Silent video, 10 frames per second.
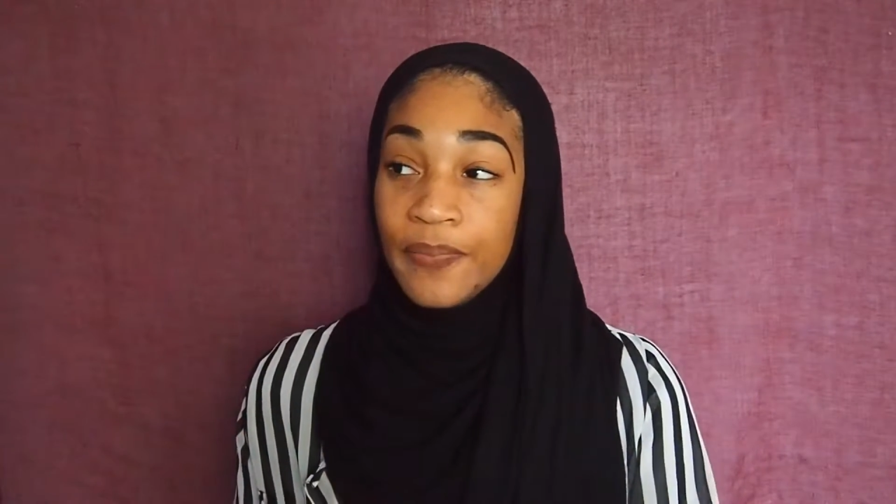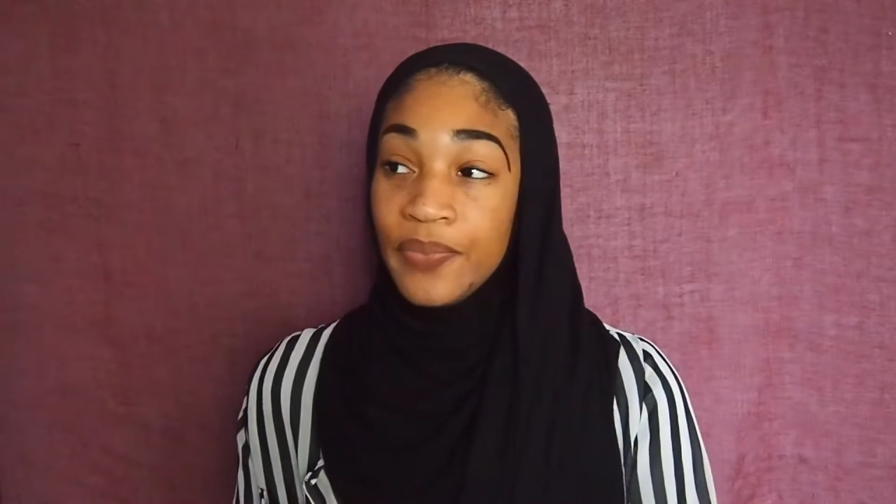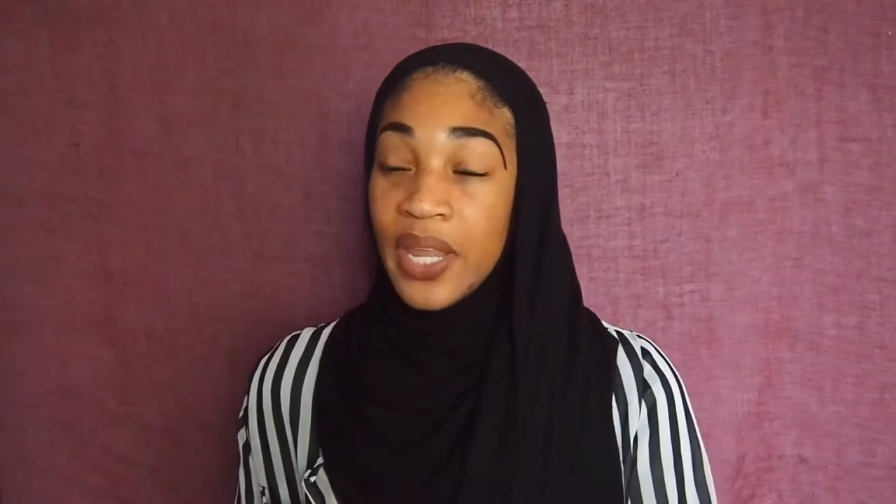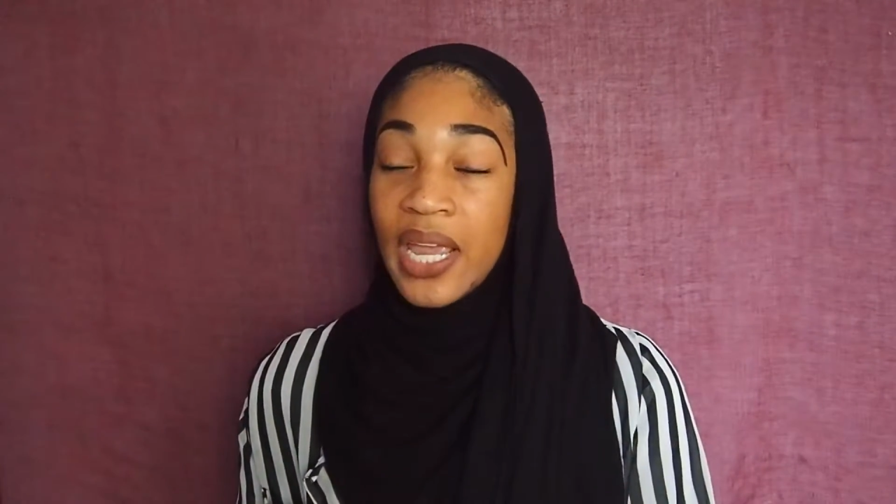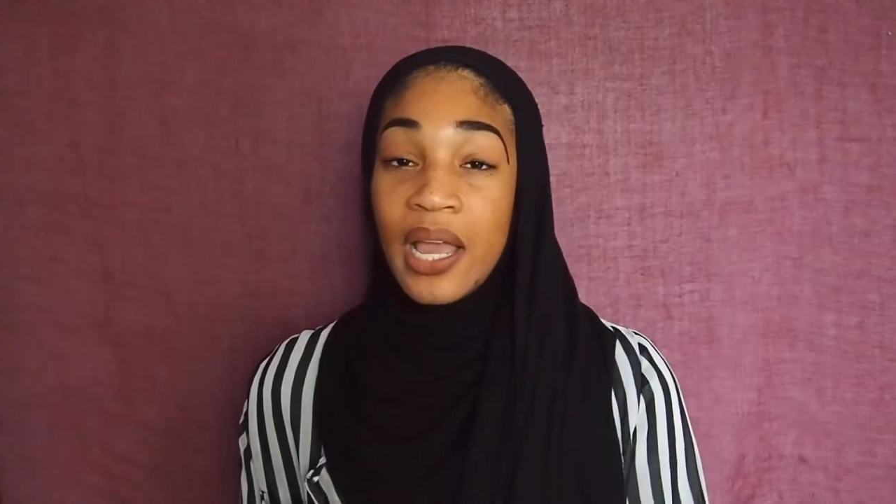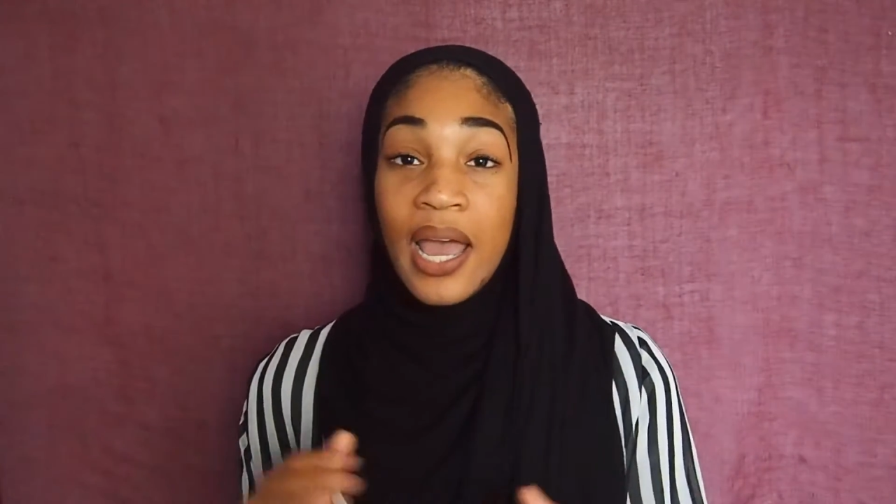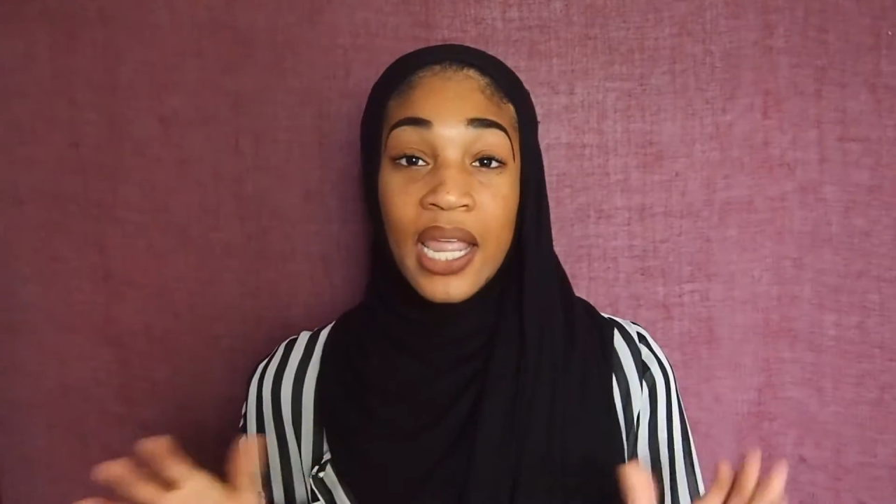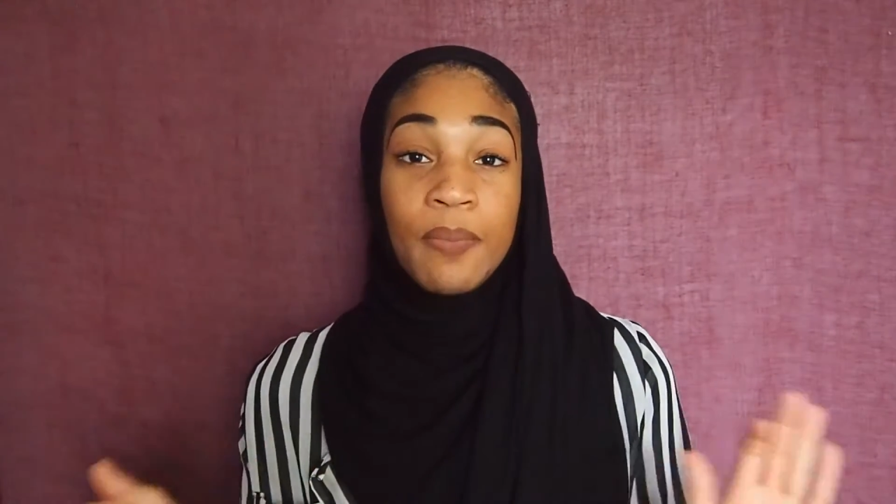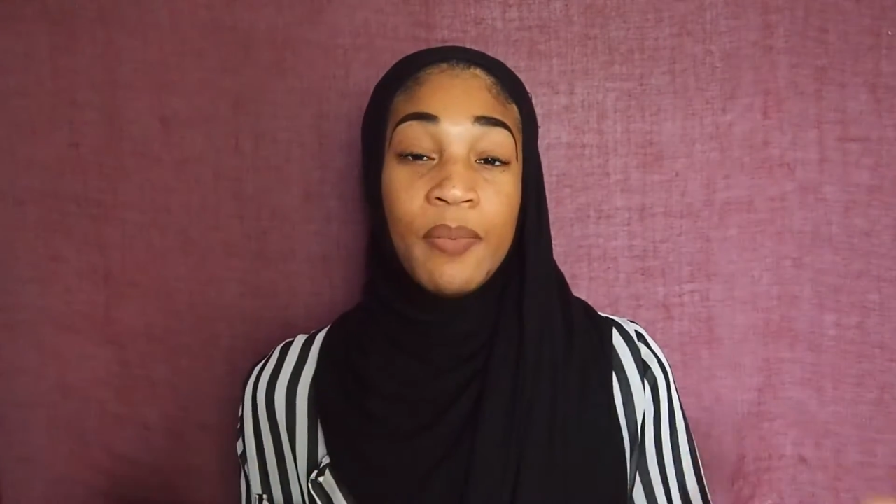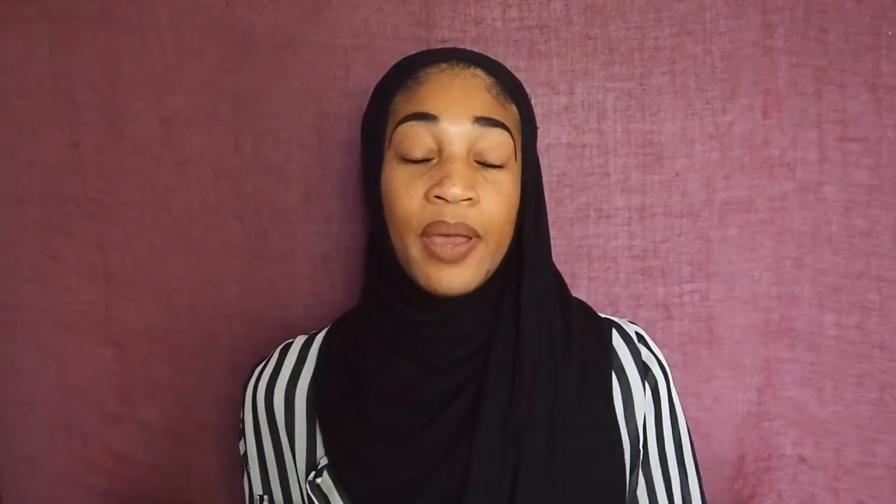Like, I
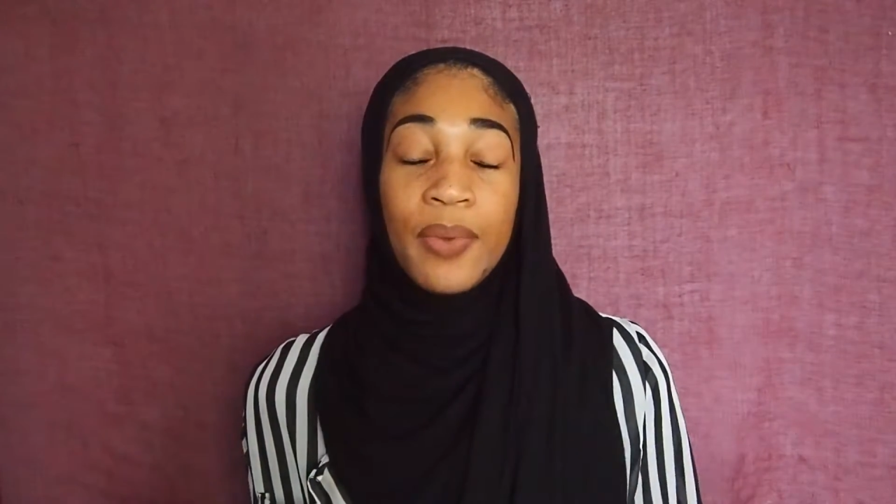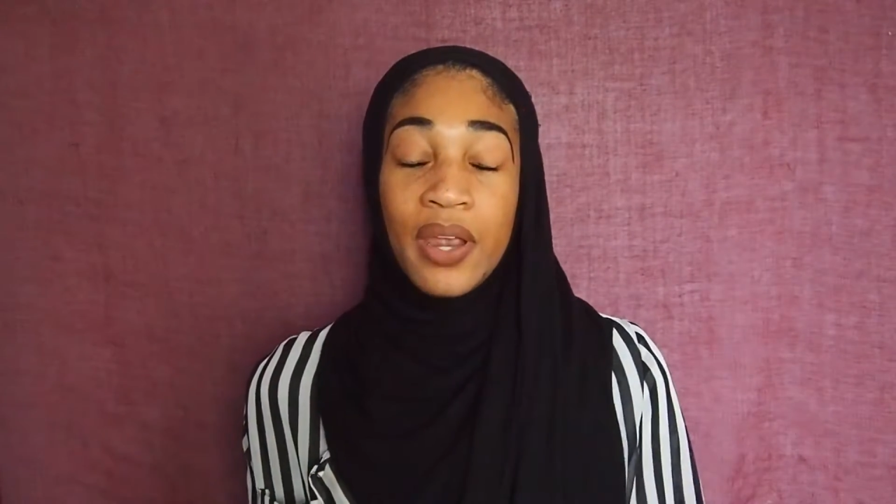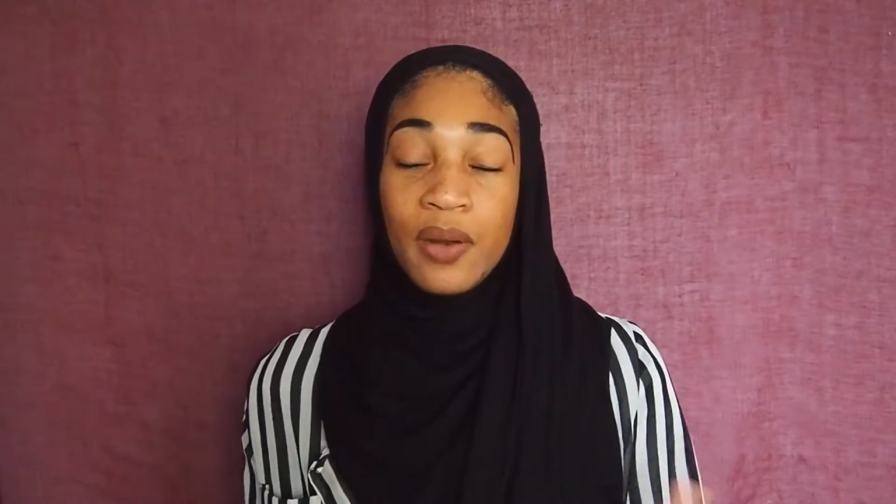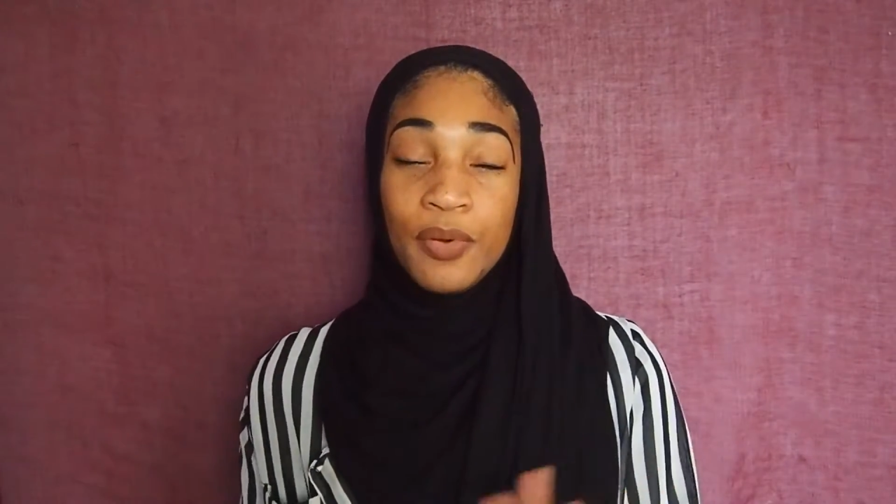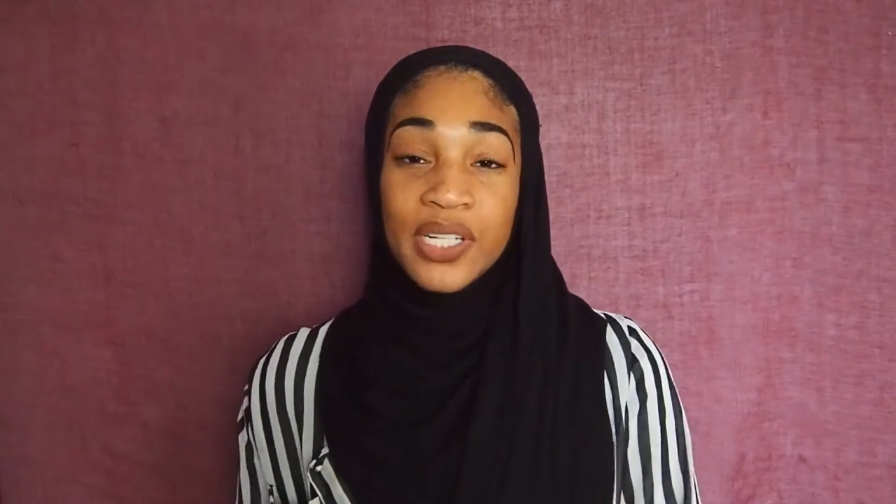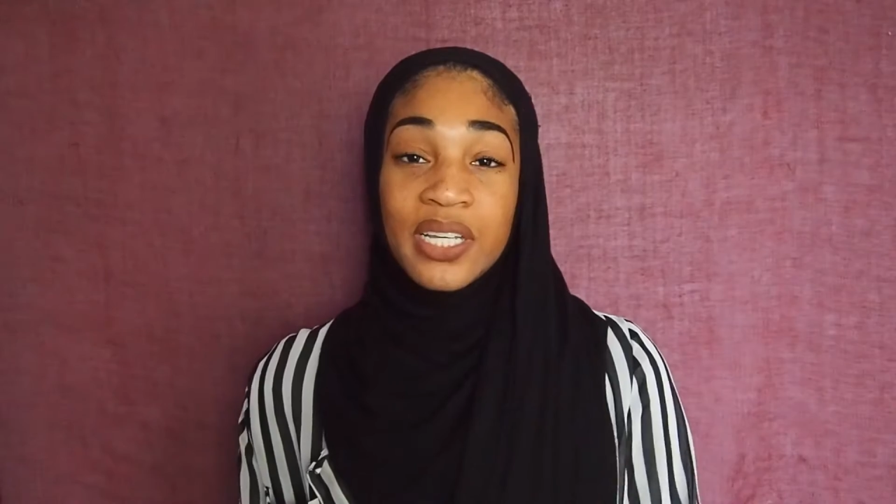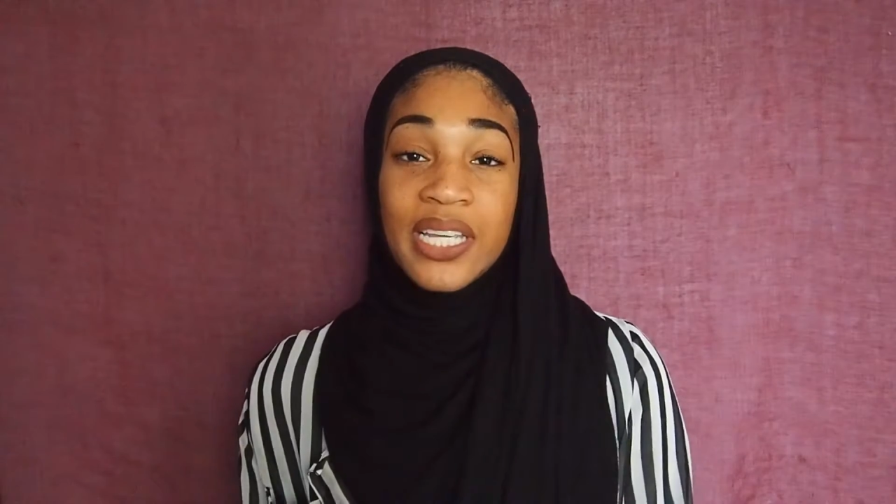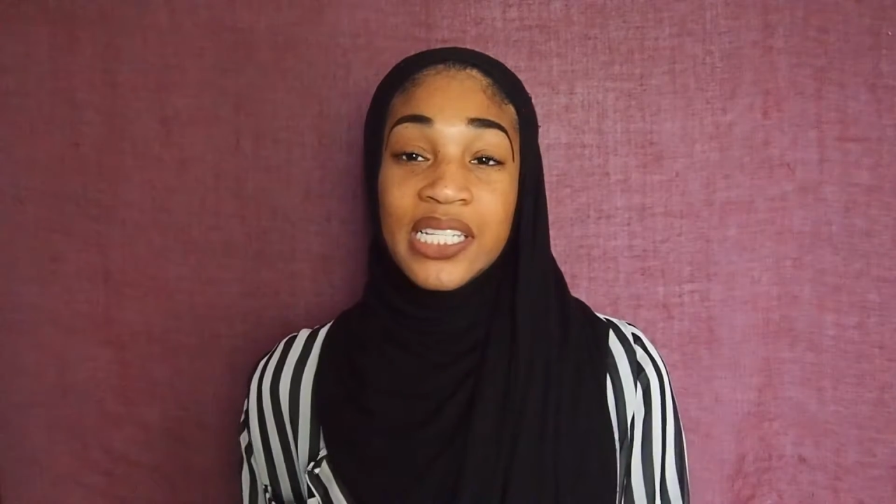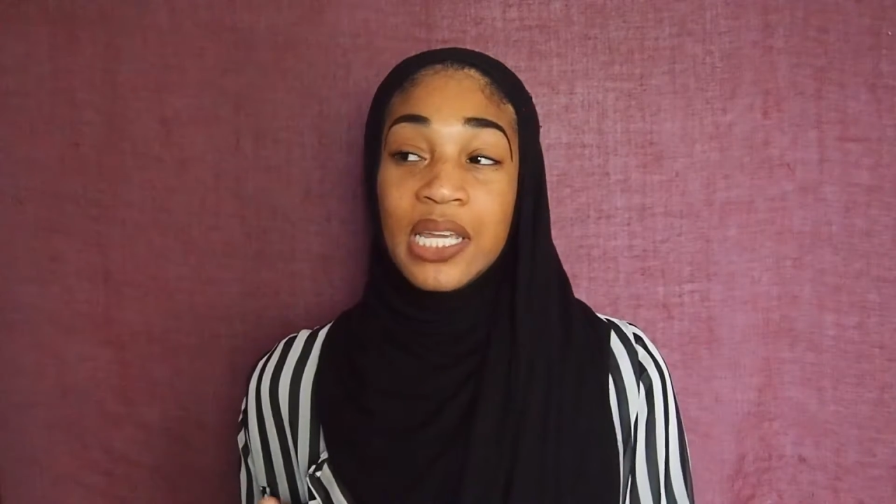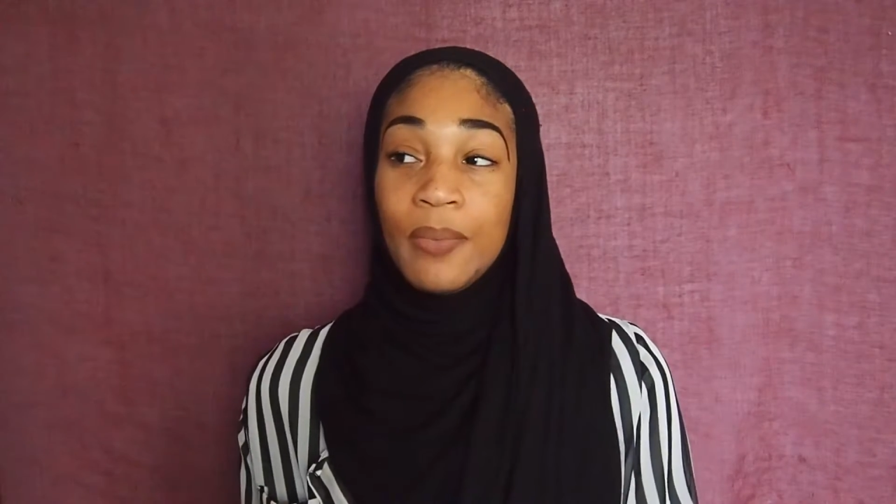can put my hair in a ponytail easy,